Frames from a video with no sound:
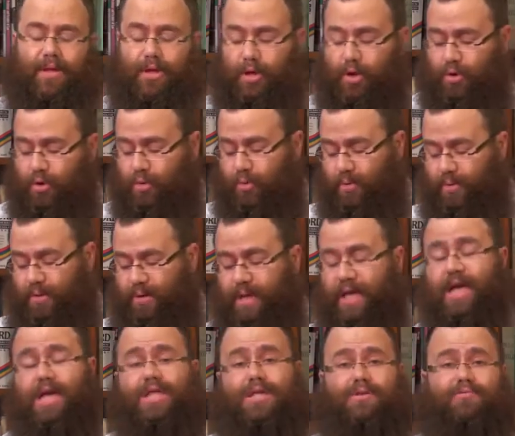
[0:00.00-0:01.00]
You
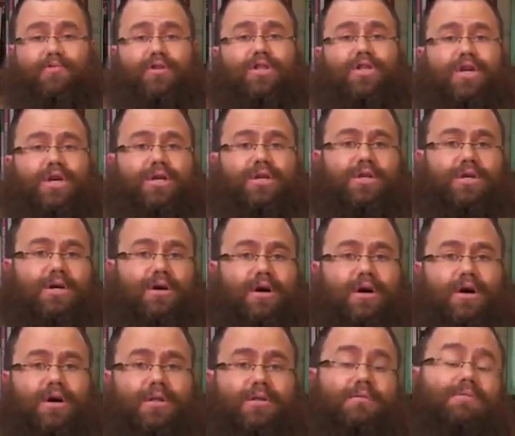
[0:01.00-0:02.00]
need to return to
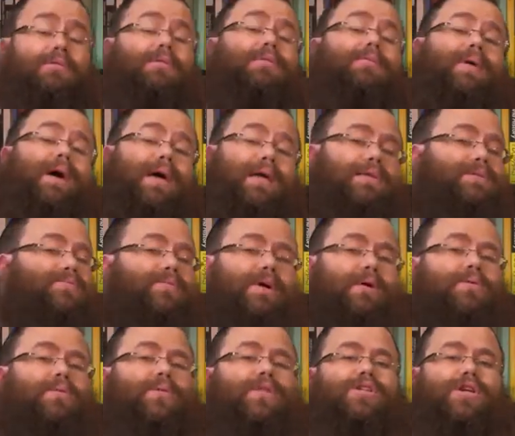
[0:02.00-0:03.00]
God always.
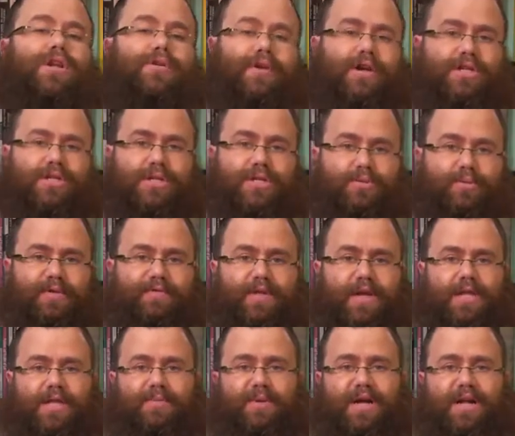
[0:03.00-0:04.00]
Throughout all the generations, we
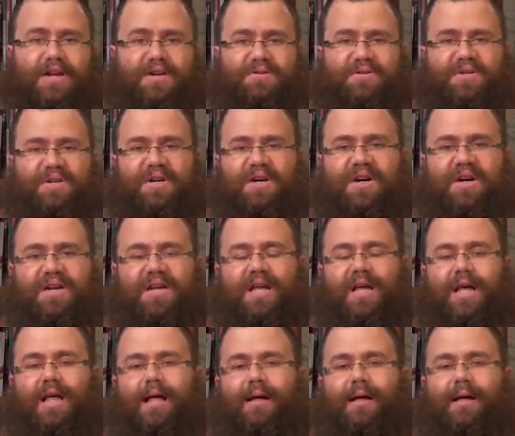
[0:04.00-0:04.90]
need to be close to God.